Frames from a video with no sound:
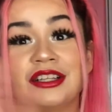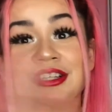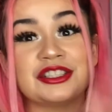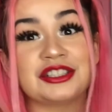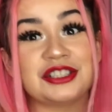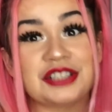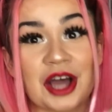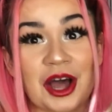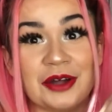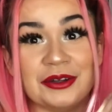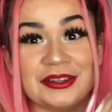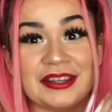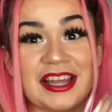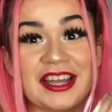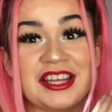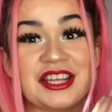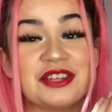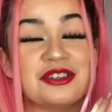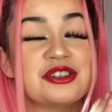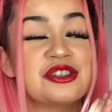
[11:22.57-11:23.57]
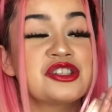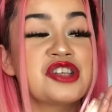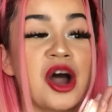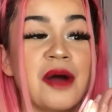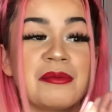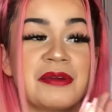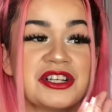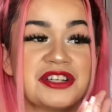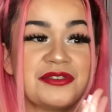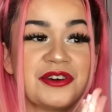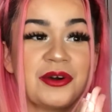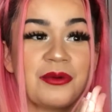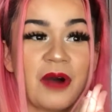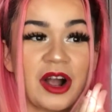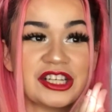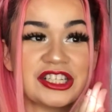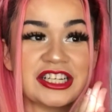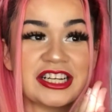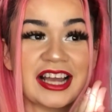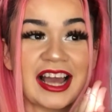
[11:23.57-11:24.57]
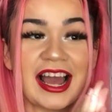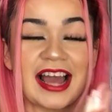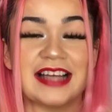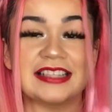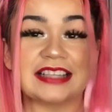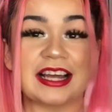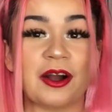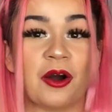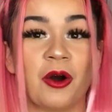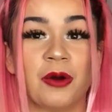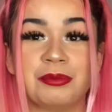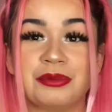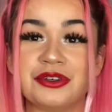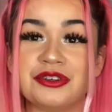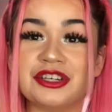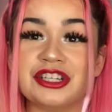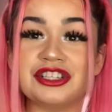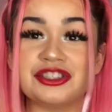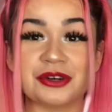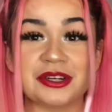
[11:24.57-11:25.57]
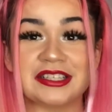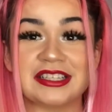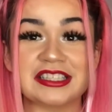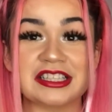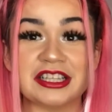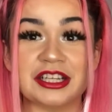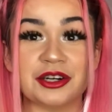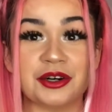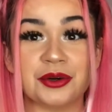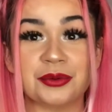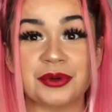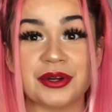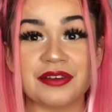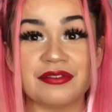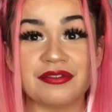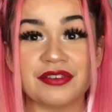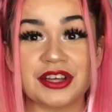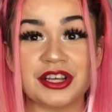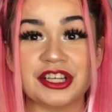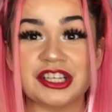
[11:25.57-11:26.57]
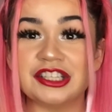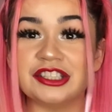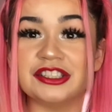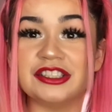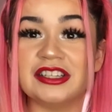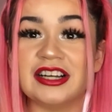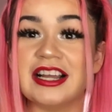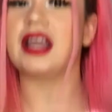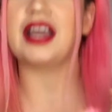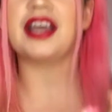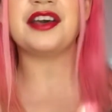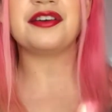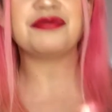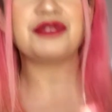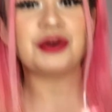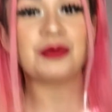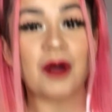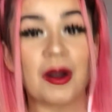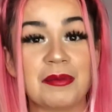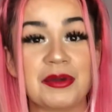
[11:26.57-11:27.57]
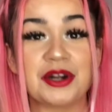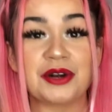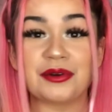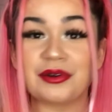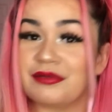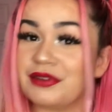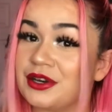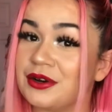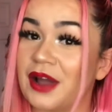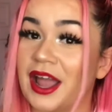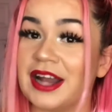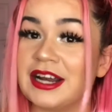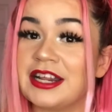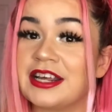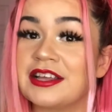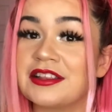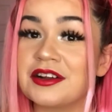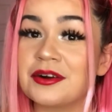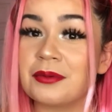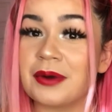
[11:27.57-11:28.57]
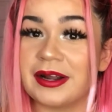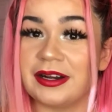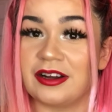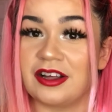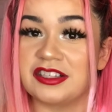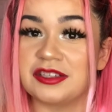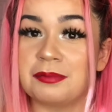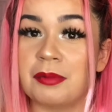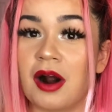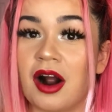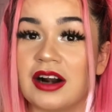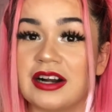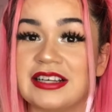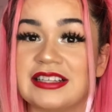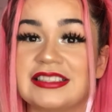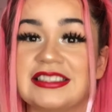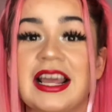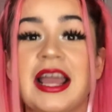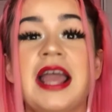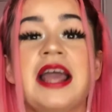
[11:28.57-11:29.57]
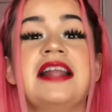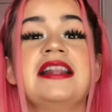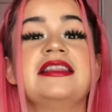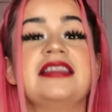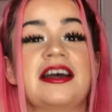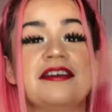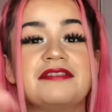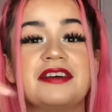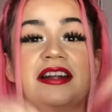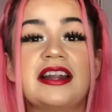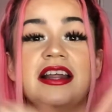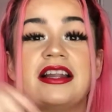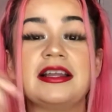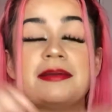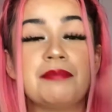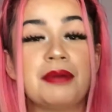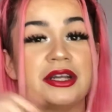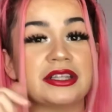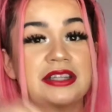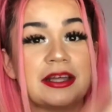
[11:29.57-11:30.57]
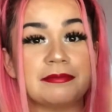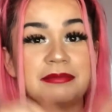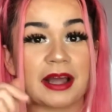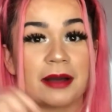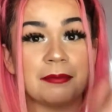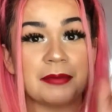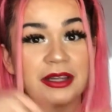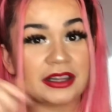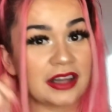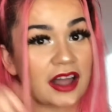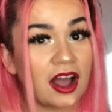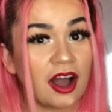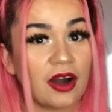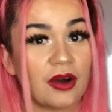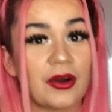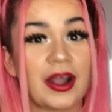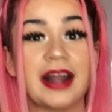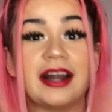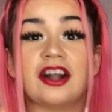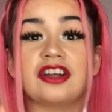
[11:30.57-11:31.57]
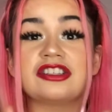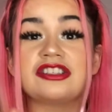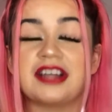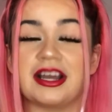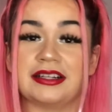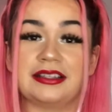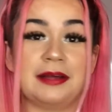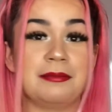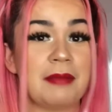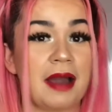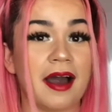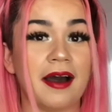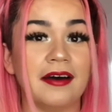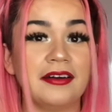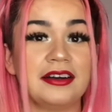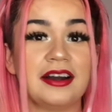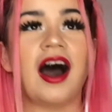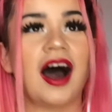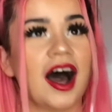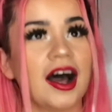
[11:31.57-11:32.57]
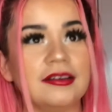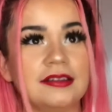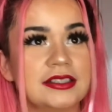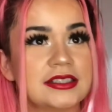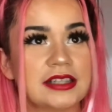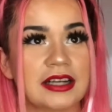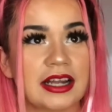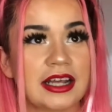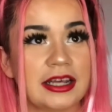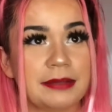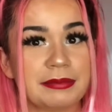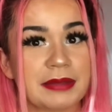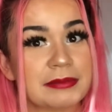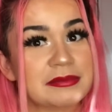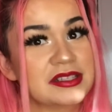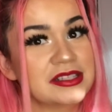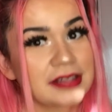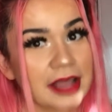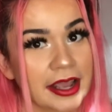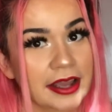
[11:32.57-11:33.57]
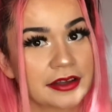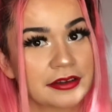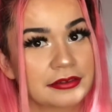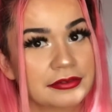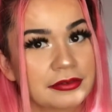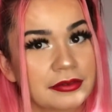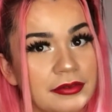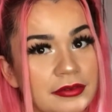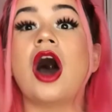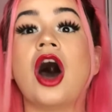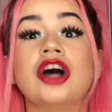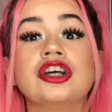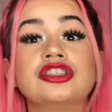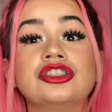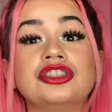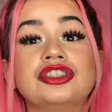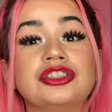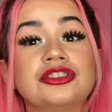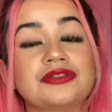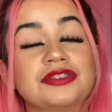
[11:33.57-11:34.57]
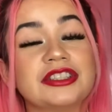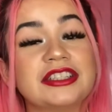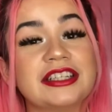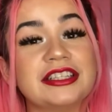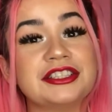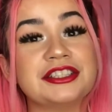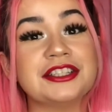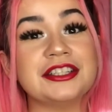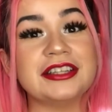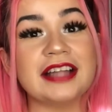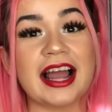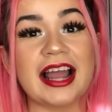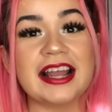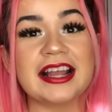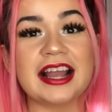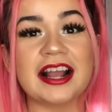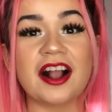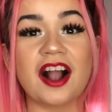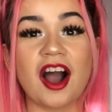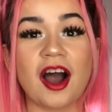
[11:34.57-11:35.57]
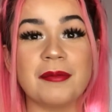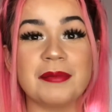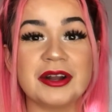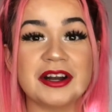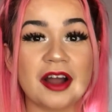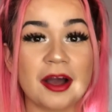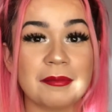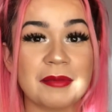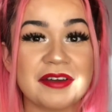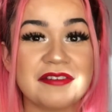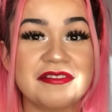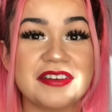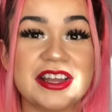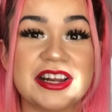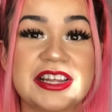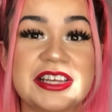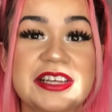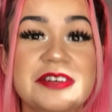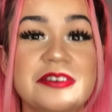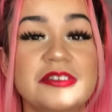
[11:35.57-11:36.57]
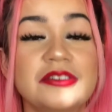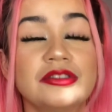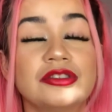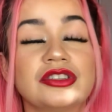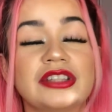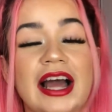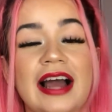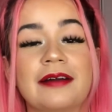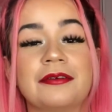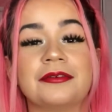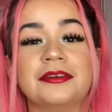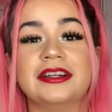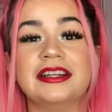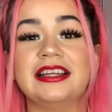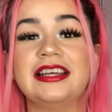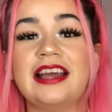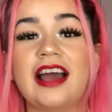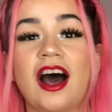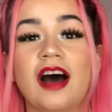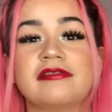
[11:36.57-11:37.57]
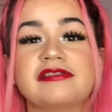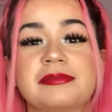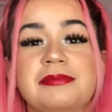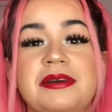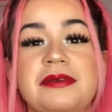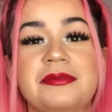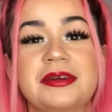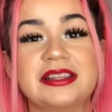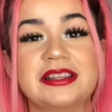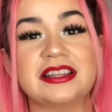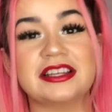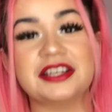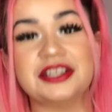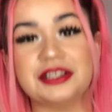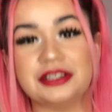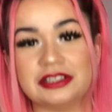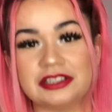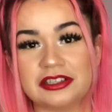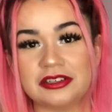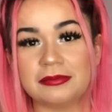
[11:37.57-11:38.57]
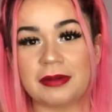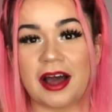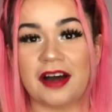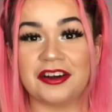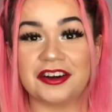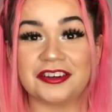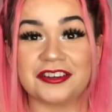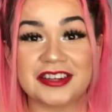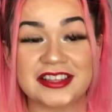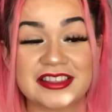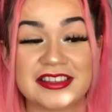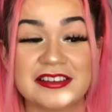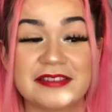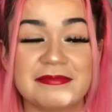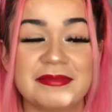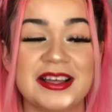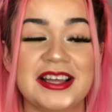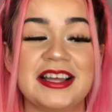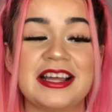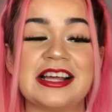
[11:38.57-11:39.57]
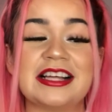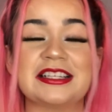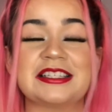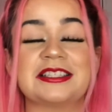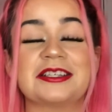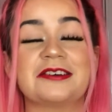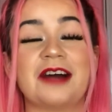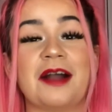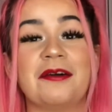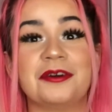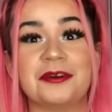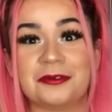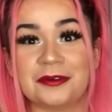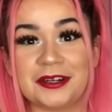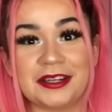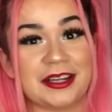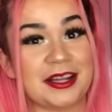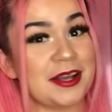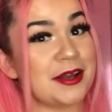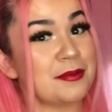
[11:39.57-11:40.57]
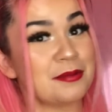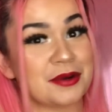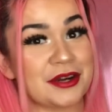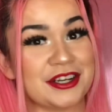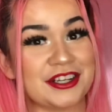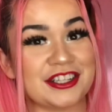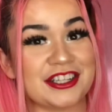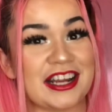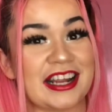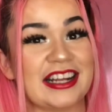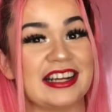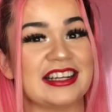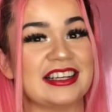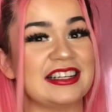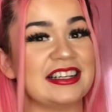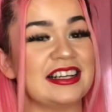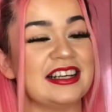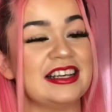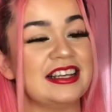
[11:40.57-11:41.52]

So thank you so much for watching, guys. I hope you enjoyed this little review. If you want me to review any other weight loss products, definitely put them down below and I'll check them out. Obviously, keep them safe. Also, don't forget to like and comment on my videos. That really helps me with the YouTube algorithm, so I would really appreciate it.